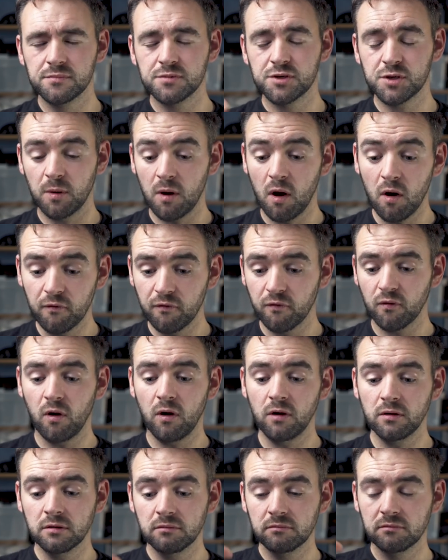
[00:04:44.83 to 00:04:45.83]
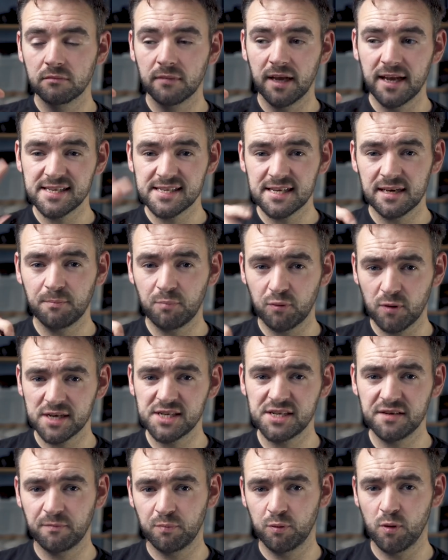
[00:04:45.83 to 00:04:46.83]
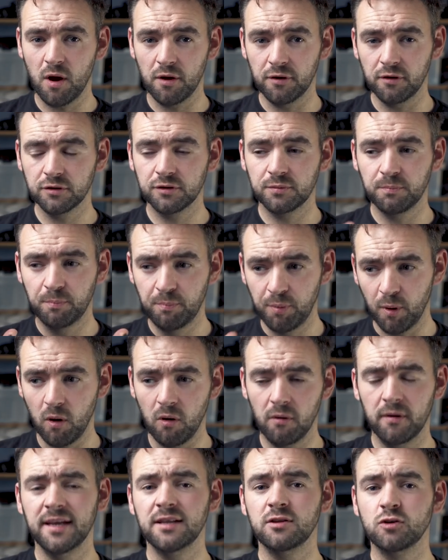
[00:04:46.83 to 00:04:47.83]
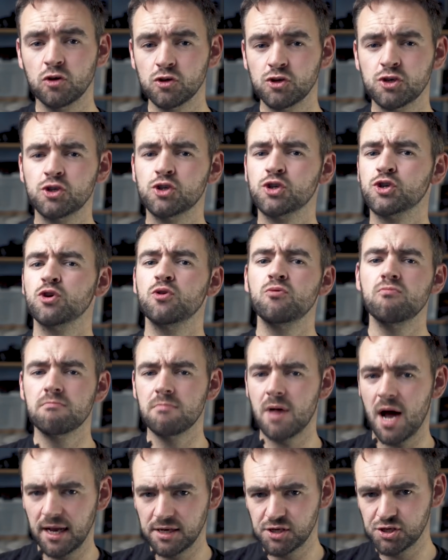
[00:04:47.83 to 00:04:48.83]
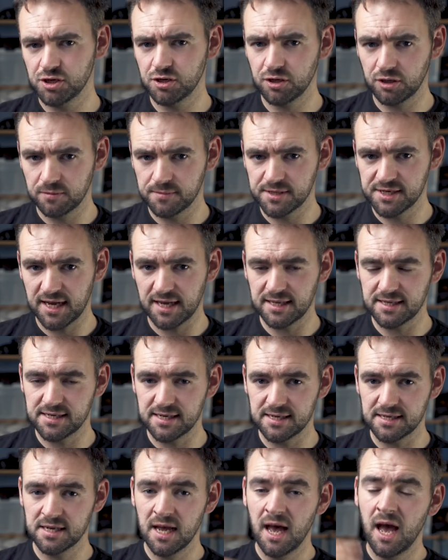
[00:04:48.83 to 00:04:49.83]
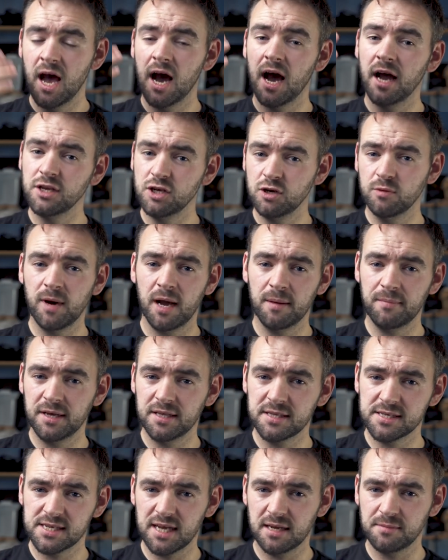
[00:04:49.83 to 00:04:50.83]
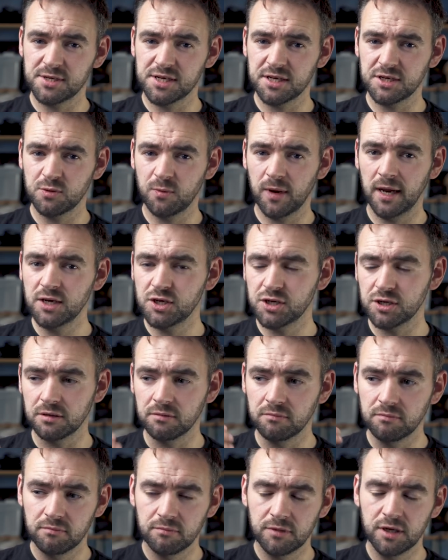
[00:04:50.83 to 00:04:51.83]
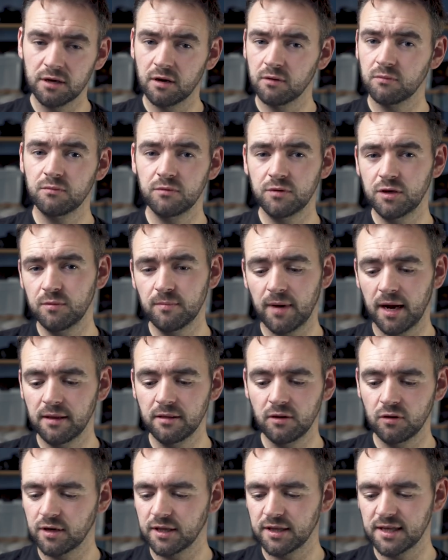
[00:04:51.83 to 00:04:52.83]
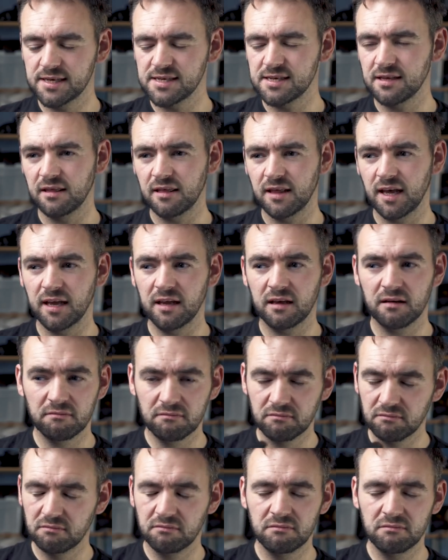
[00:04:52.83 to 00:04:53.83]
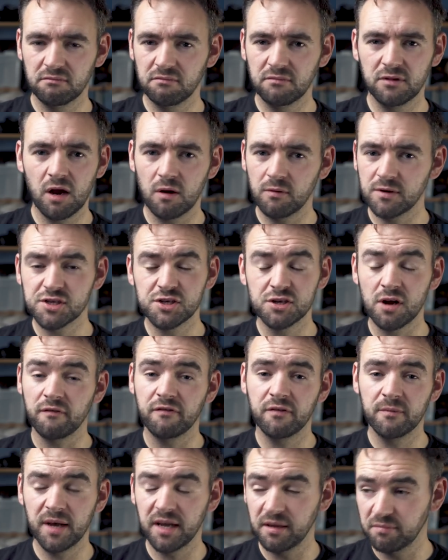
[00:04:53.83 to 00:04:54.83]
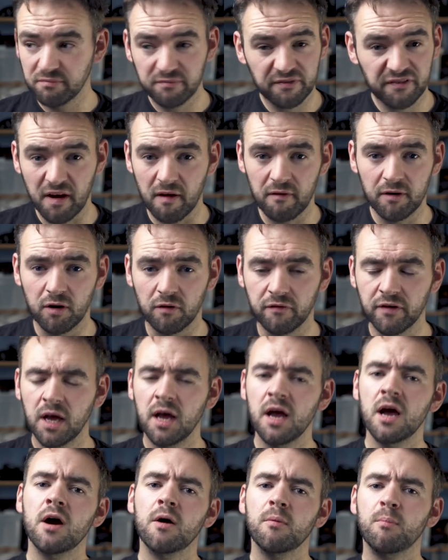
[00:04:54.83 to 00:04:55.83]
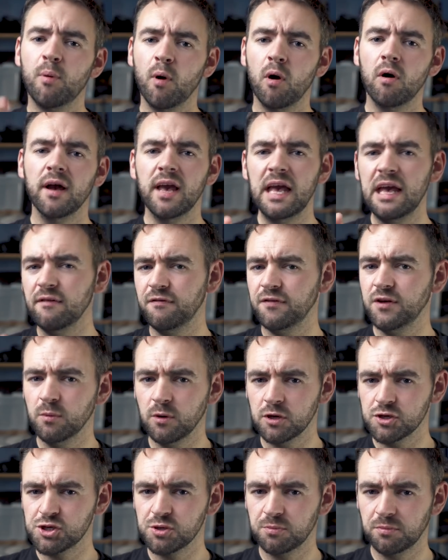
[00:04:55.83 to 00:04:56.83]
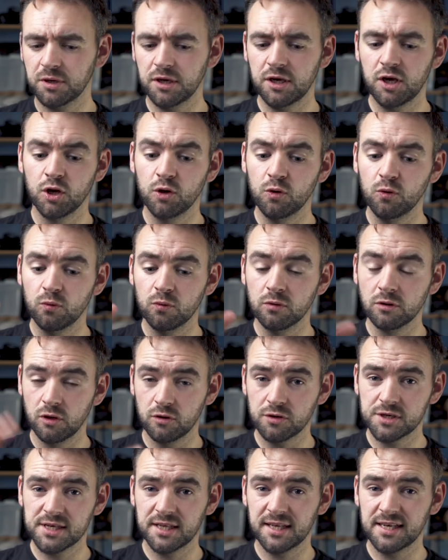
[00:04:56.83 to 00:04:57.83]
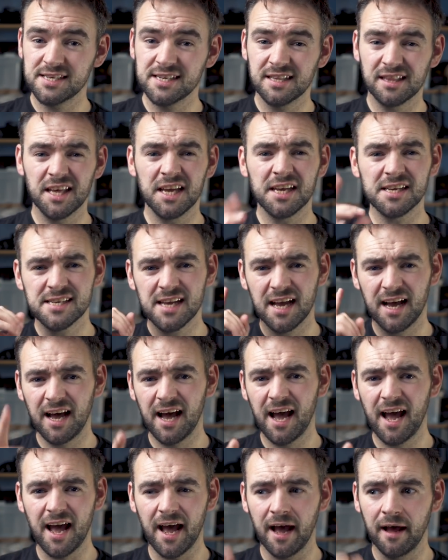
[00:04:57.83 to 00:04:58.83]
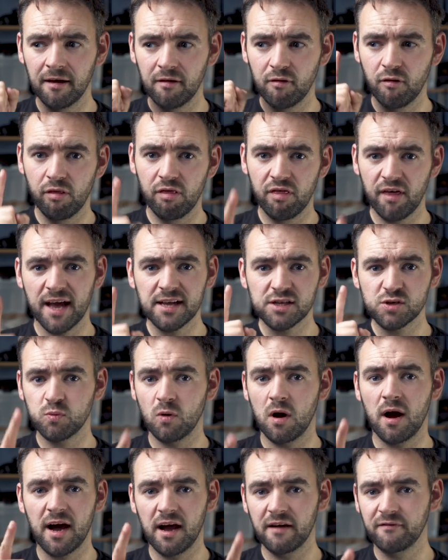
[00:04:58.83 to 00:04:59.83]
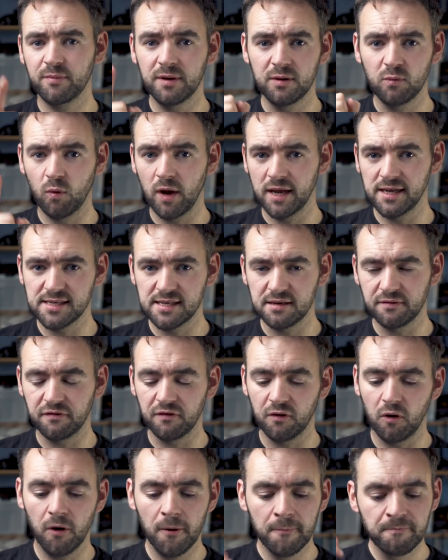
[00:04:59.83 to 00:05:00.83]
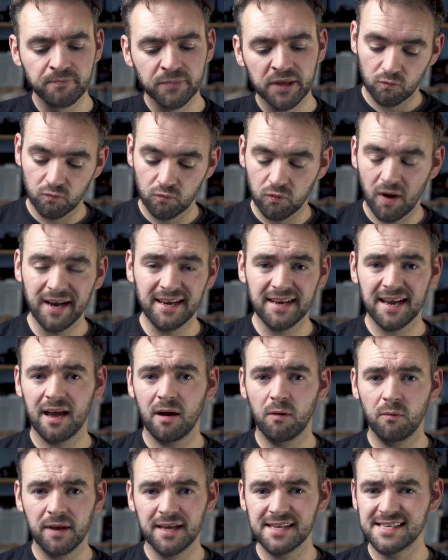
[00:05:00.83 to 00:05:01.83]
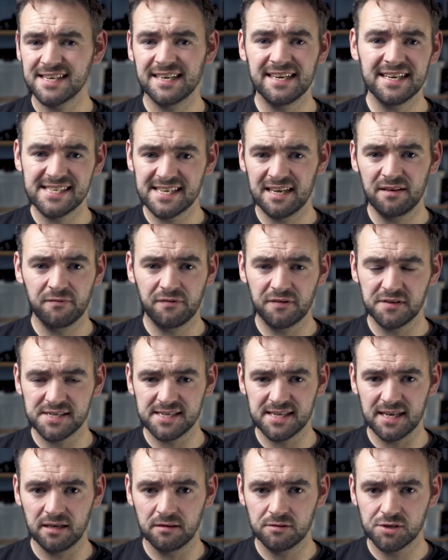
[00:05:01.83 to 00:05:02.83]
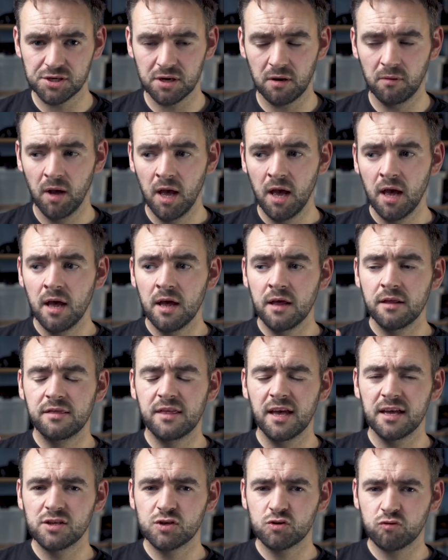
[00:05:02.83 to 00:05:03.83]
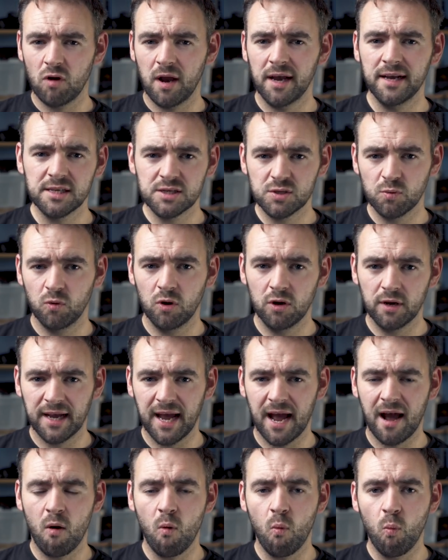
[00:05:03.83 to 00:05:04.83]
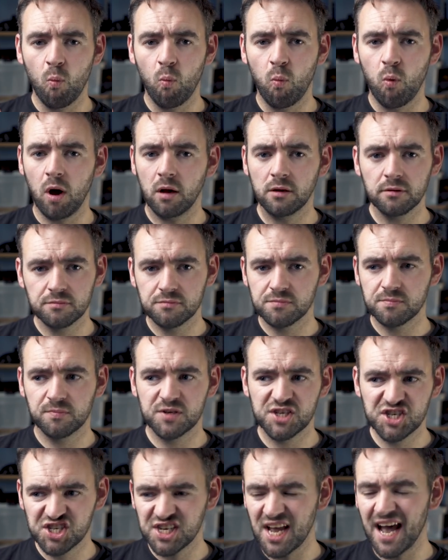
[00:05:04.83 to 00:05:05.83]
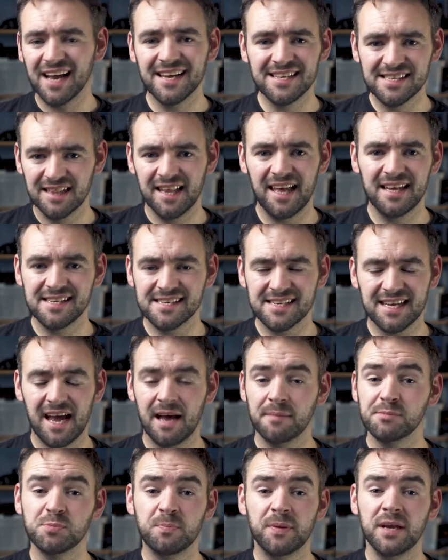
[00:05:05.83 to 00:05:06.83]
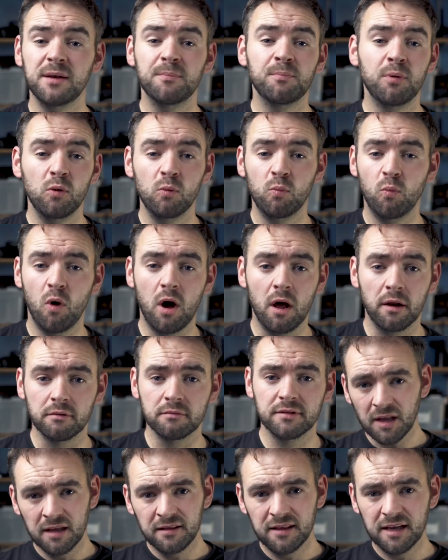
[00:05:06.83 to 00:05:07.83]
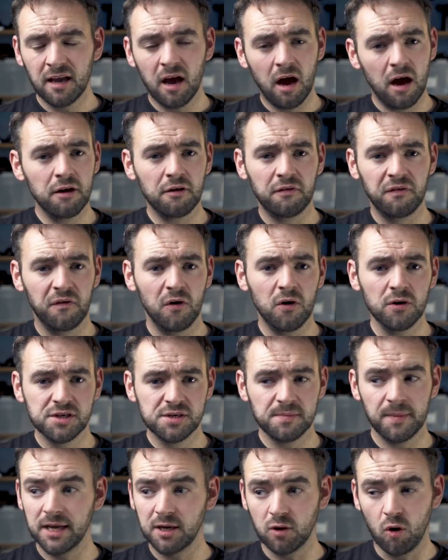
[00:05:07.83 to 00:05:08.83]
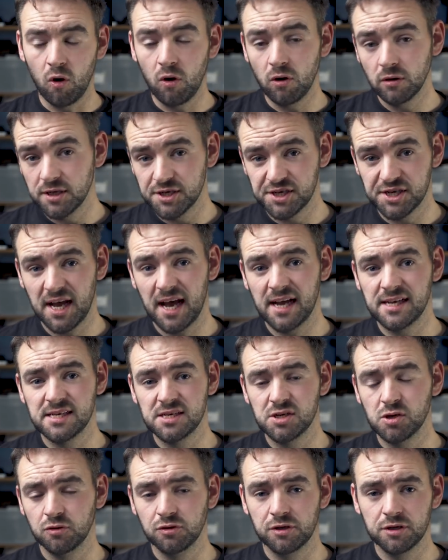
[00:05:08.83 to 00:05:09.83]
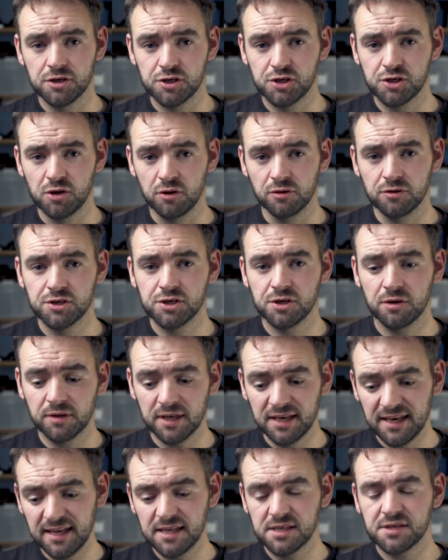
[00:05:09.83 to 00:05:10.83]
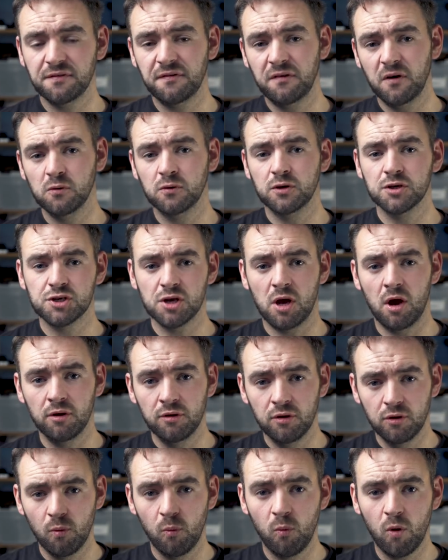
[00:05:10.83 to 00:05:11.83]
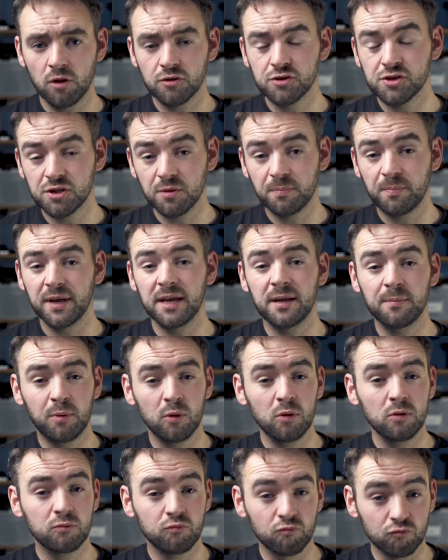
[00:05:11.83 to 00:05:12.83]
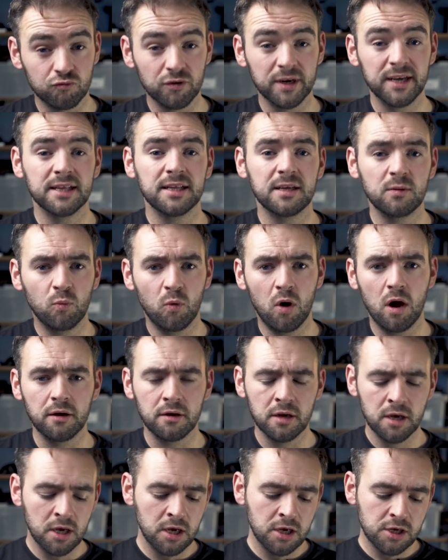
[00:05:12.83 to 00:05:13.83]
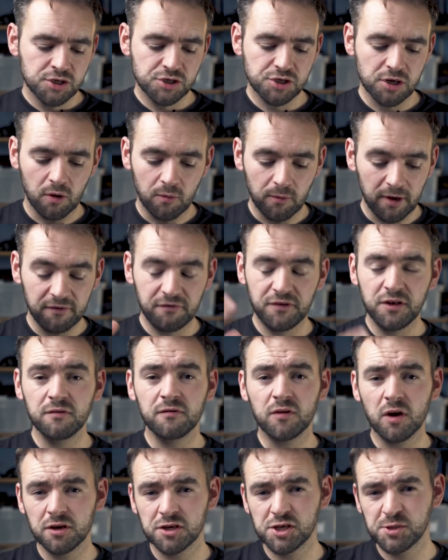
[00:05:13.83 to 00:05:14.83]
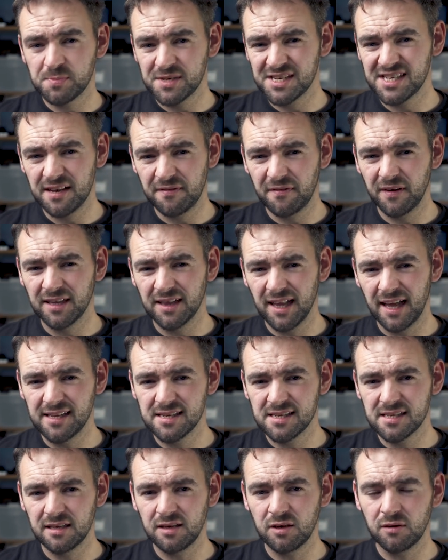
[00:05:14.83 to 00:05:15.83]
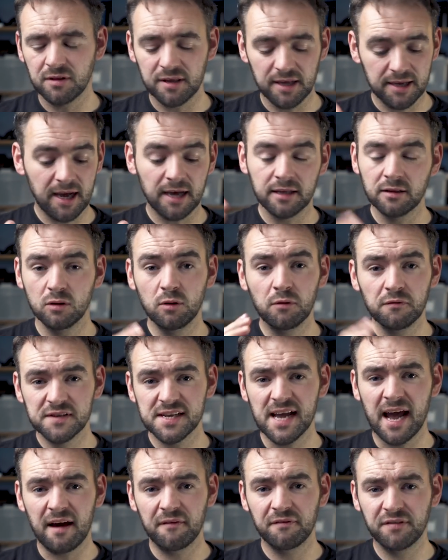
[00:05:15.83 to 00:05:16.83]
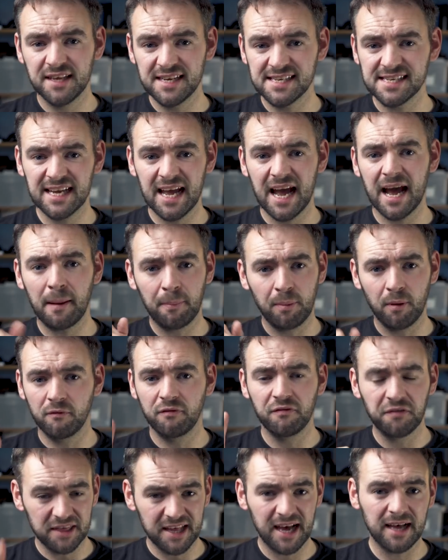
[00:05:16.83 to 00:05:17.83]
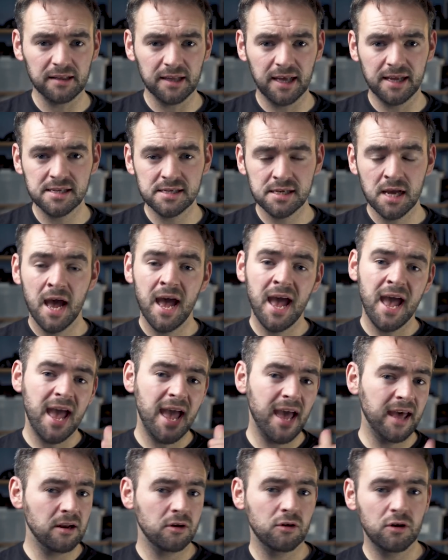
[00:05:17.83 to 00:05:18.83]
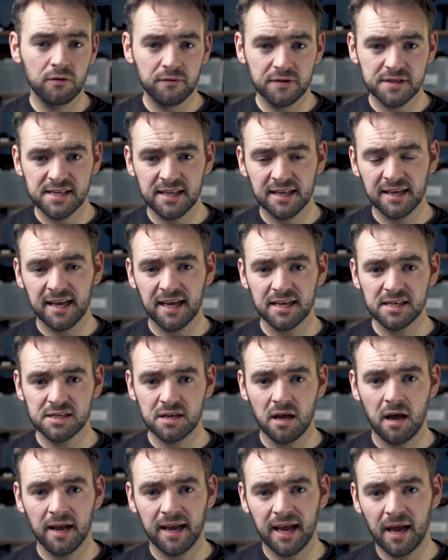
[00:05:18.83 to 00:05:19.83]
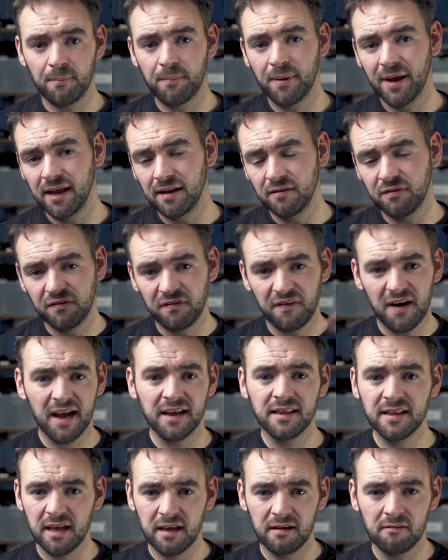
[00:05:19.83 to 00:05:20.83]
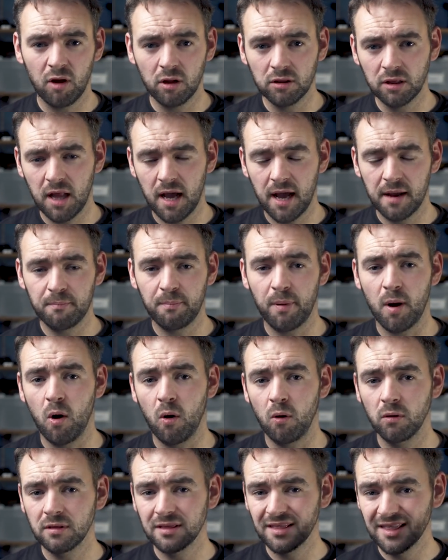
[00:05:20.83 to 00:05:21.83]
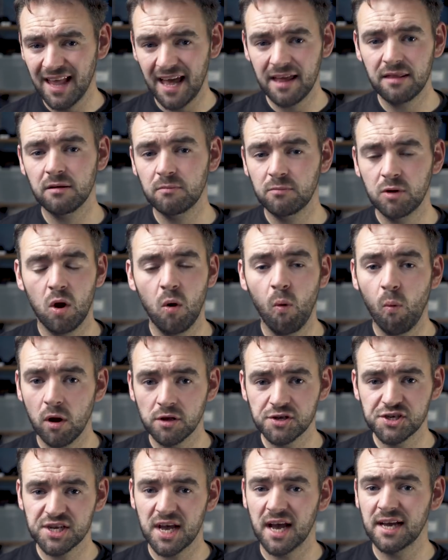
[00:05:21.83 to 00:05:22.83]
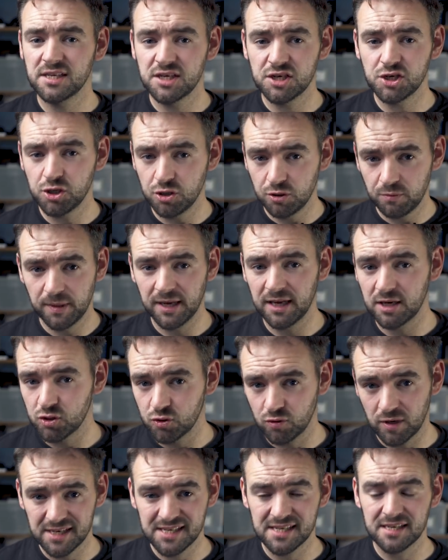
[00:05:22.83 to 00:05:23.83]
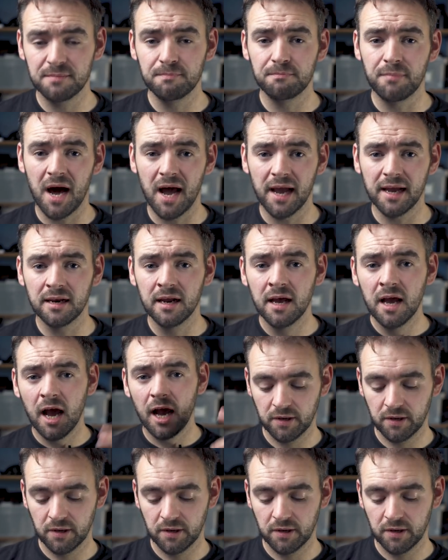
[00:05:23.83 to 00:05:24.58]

So overall, it's an impressive product, but it doesn't suit my circumstances. And you might be in the same situation. You know, you might look at this and think, no, it's not for me. Fair enough. But if you are somebody who looks at this and thinks, ah, That's what I've been waiting for. Right now, it's in its infancy. So they're trying to work out what size lens caps people want. They can't afford to make all the sizes under the sun, so they need to focus on the ones that people really want. So if you've got a specific lens that you think, I'd love to have this cap for that lens, head on over to the Kickstarter campaign, find their online poll, let them know what sizes you'd be interested in buying.